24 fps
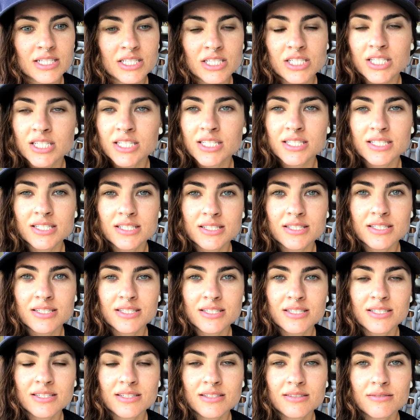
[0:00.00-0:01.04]

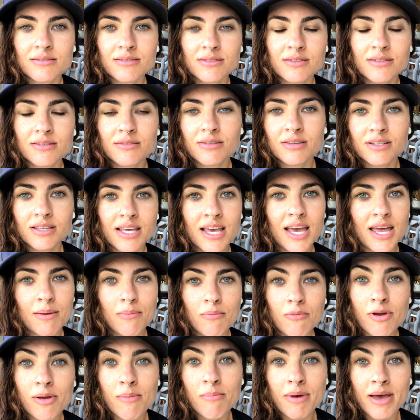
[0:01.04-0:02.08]
just
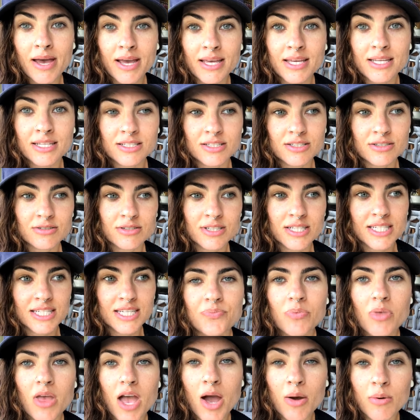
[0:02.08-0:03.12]
getting right back into it.
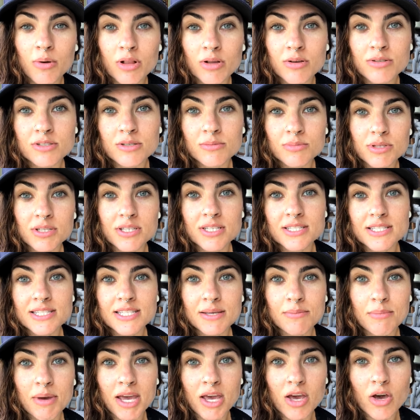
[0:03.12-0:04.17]
I will also be
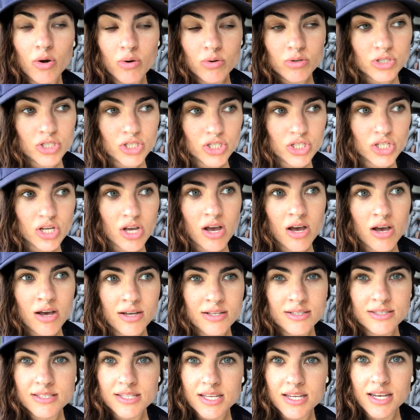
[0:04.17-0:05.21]
seeing my coach
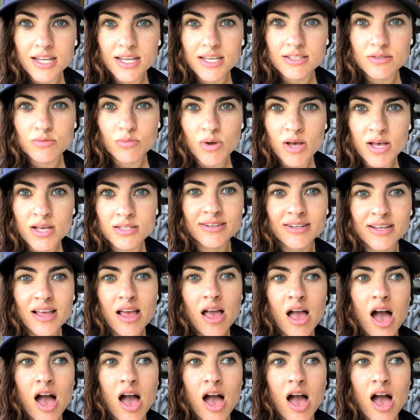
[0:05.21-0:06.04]
on Sunday as well.